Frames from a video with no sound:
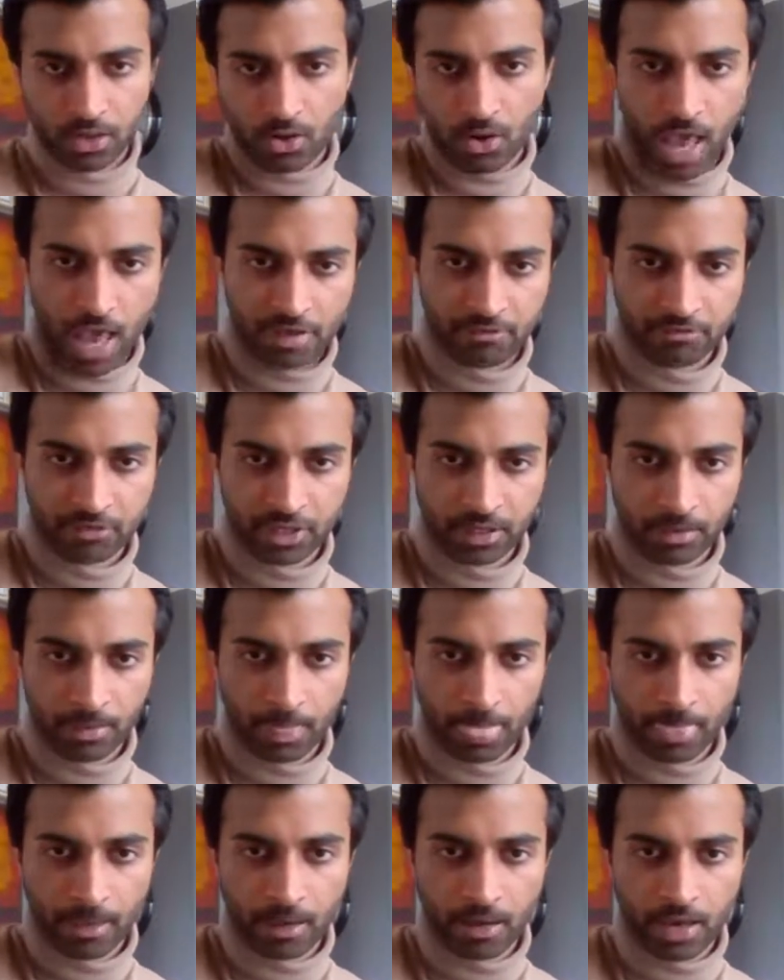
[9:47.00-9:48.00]

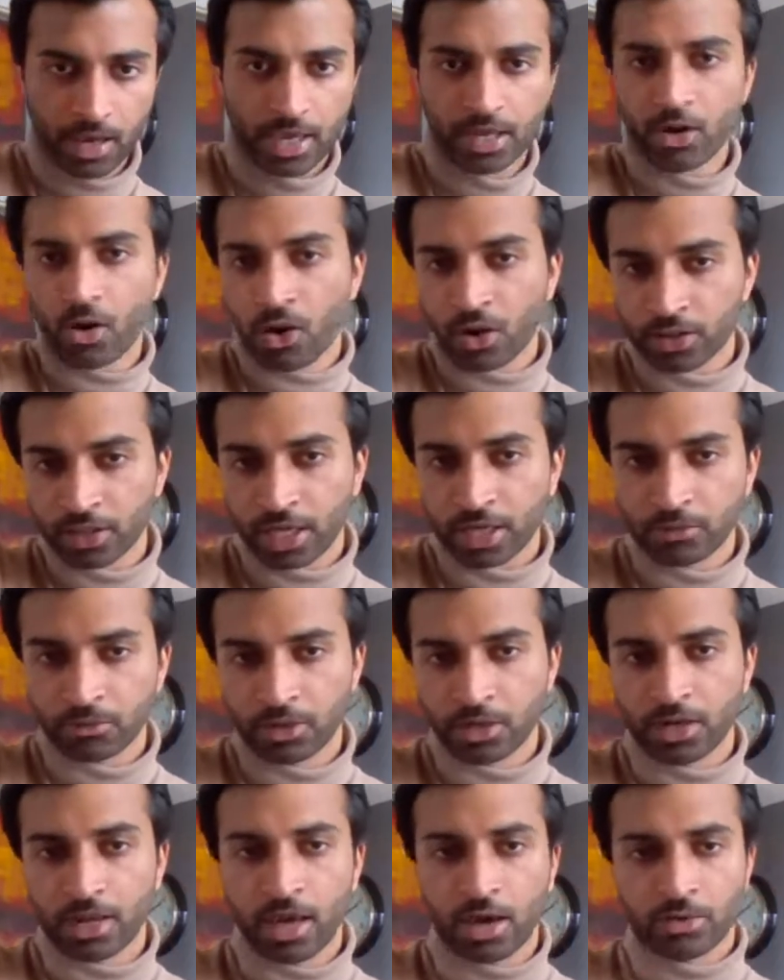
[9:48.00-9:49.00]
having an online
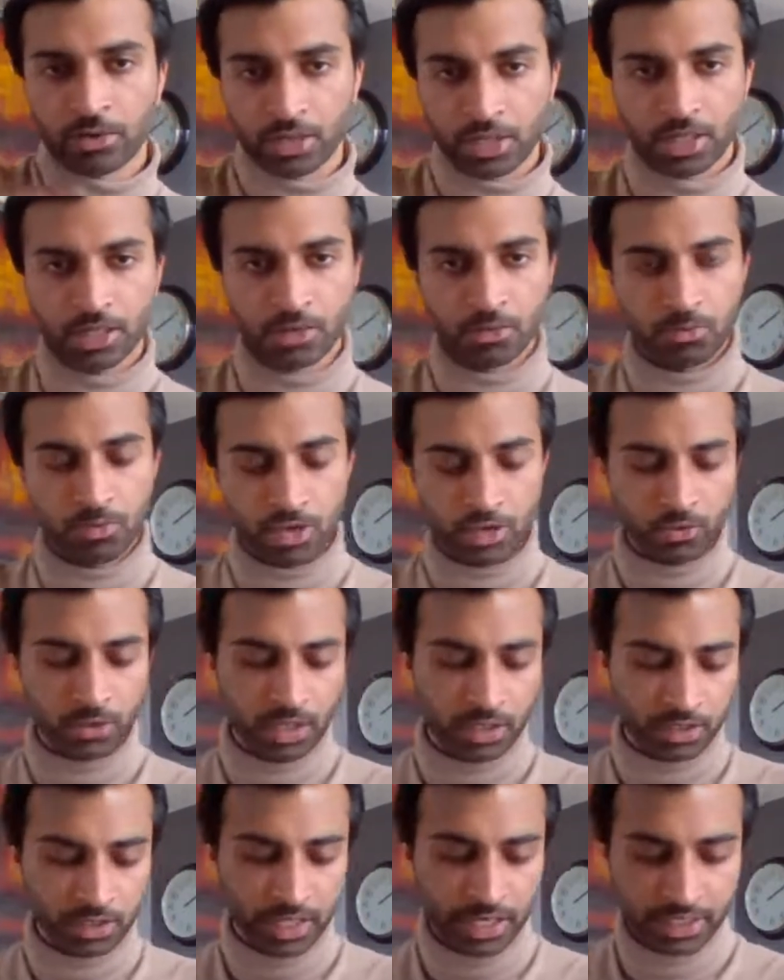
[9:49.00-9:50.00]
one now and then a
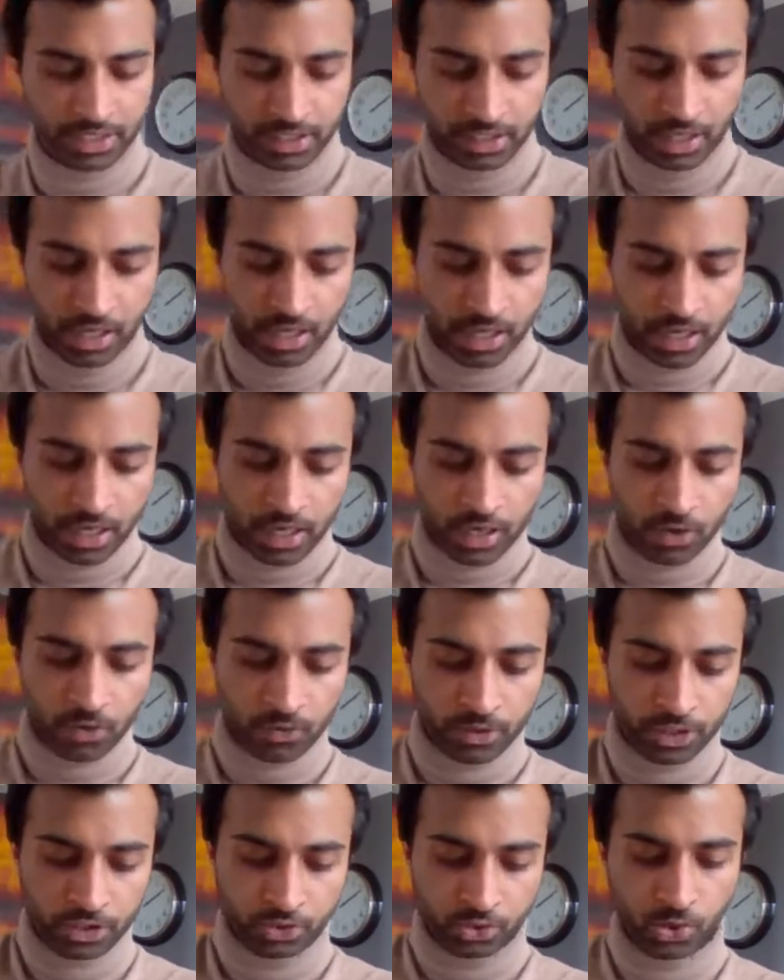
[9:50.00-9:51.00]
reunion later.
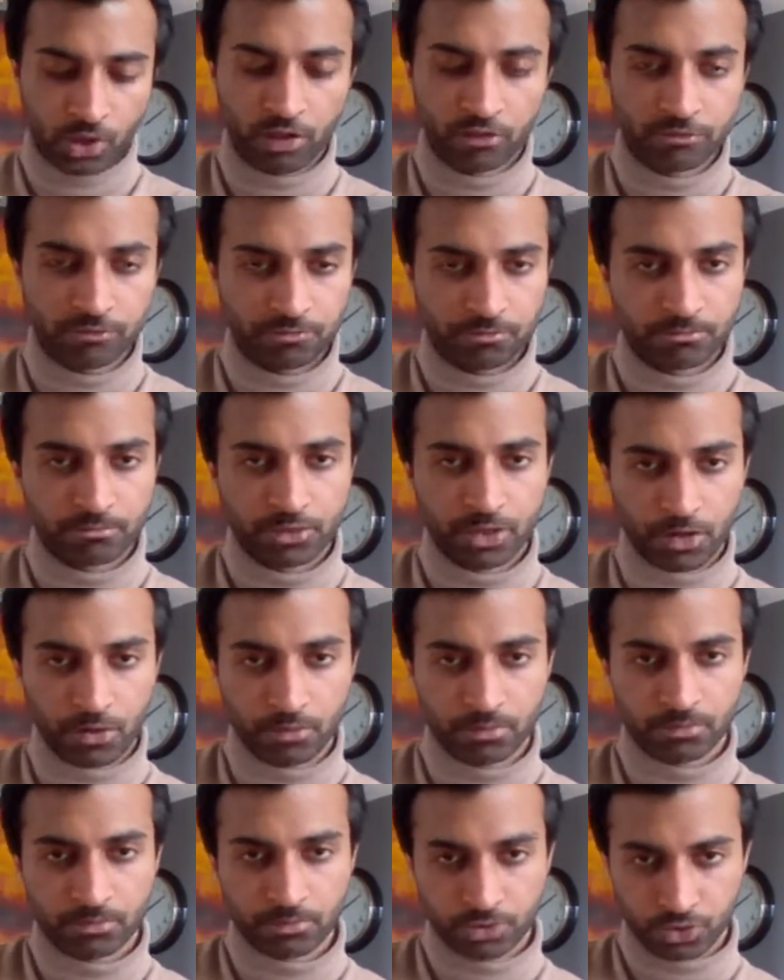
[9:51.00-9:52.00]
Only 12
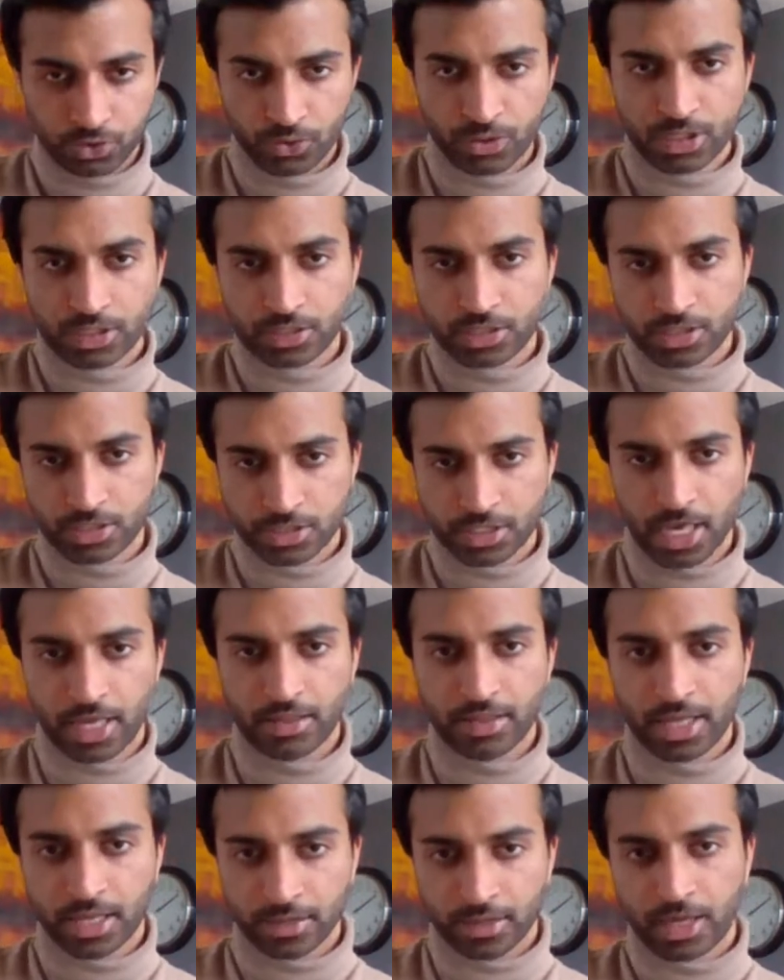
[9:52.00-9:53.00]
students
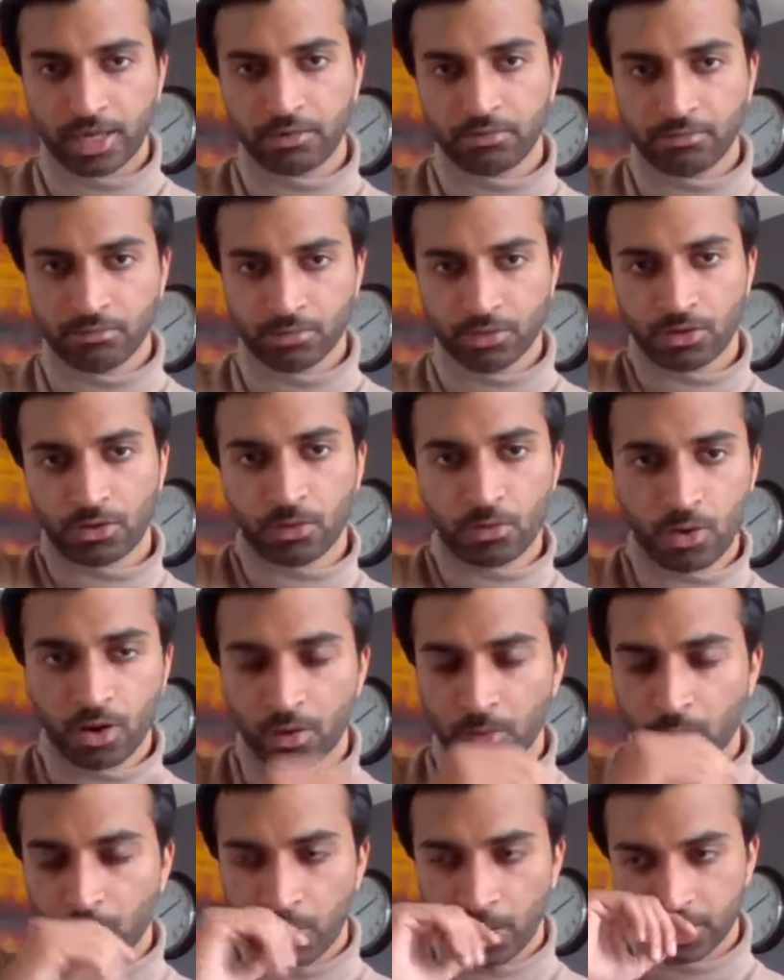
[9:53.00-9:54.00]
said that they
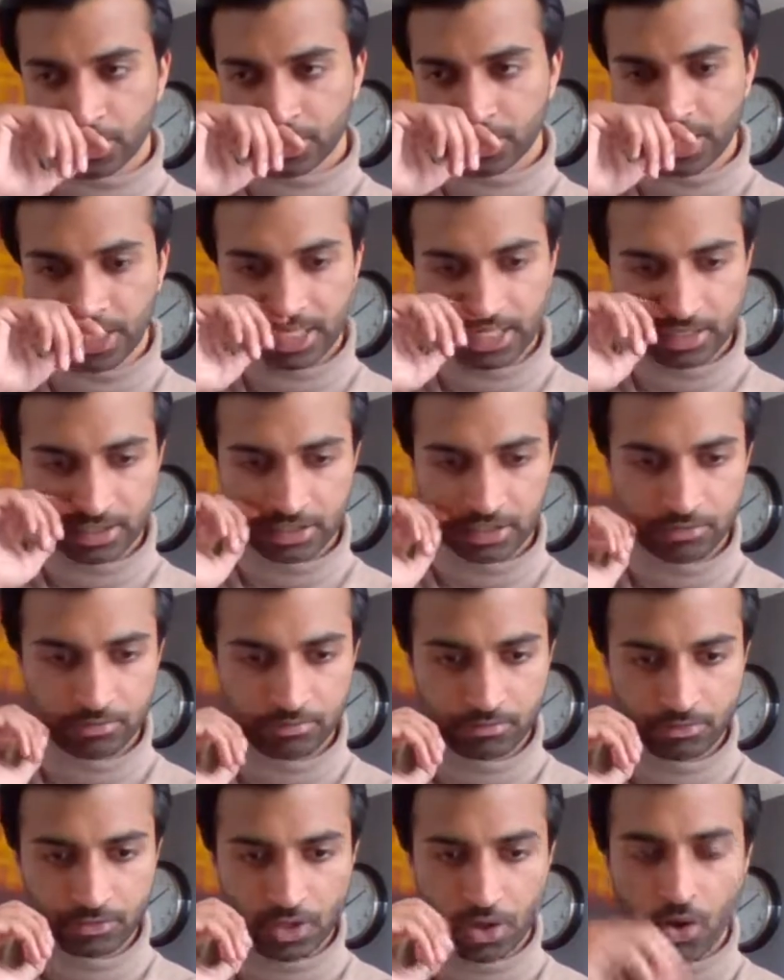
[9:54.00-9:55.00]
want to see
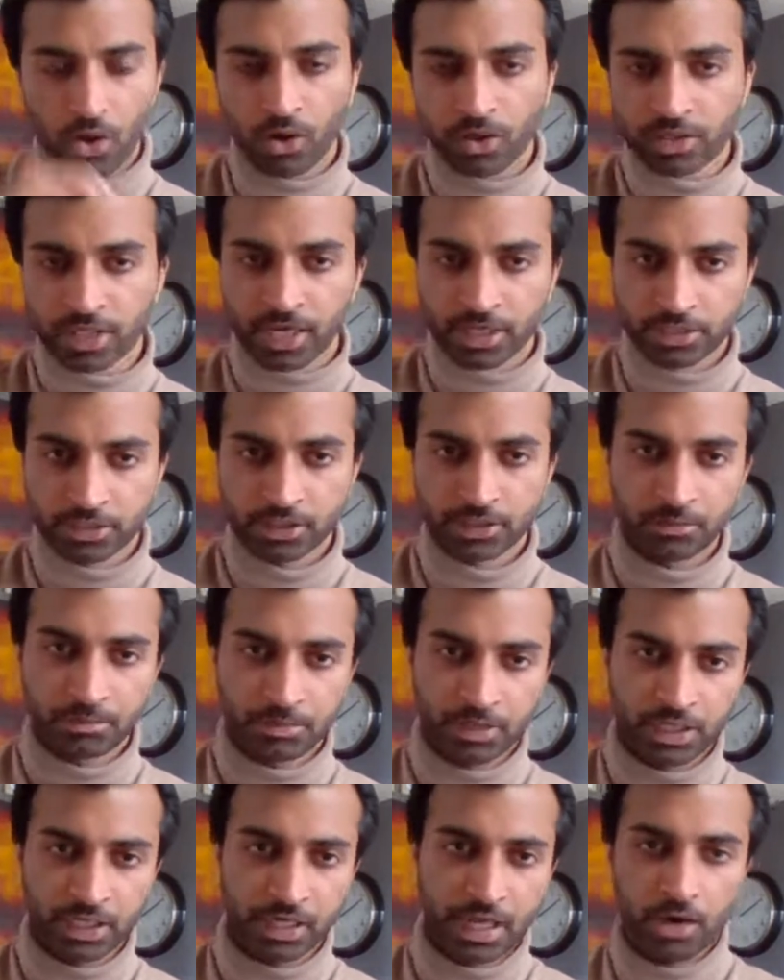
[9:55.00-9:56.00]
the online
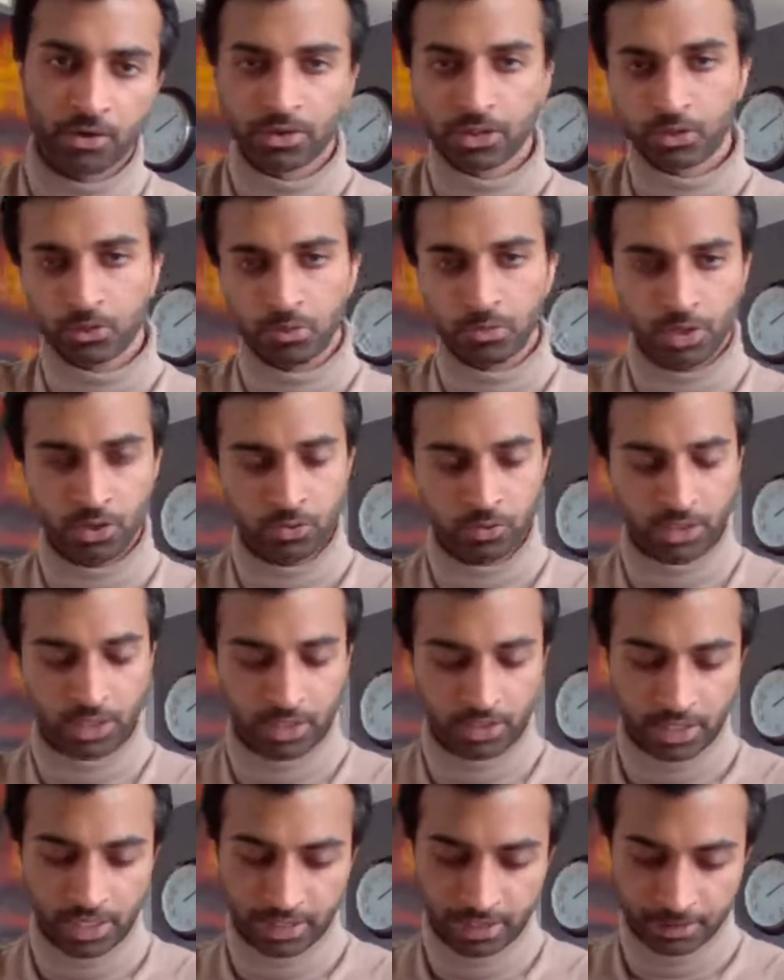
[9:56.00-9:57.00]
ceremony now and the
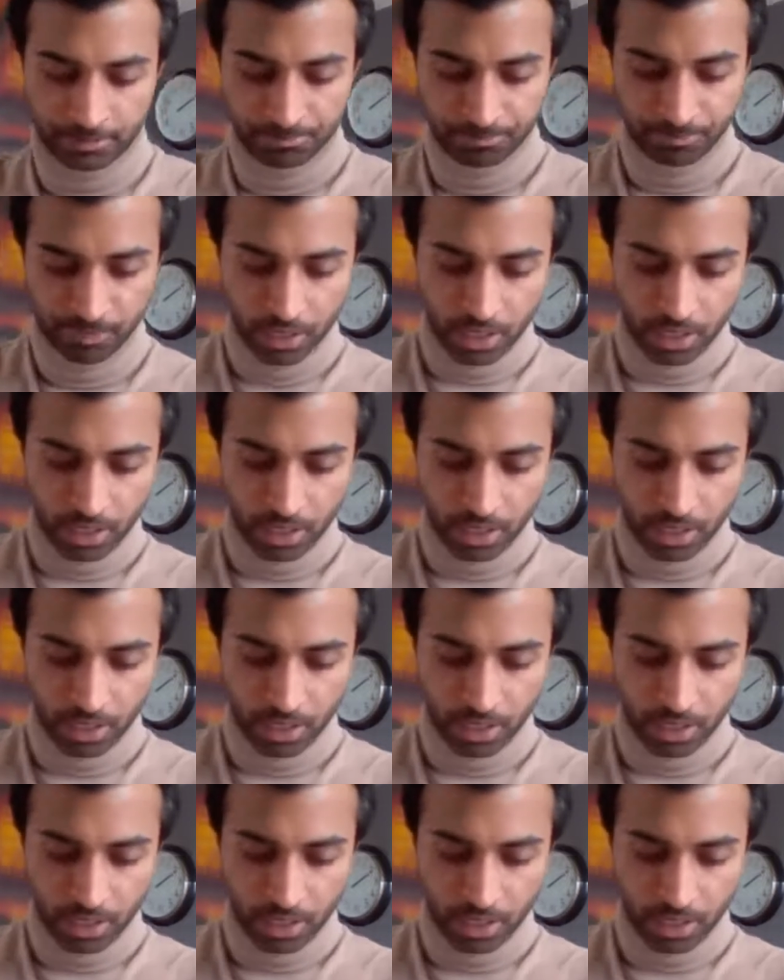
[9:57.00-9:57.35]
reunion later.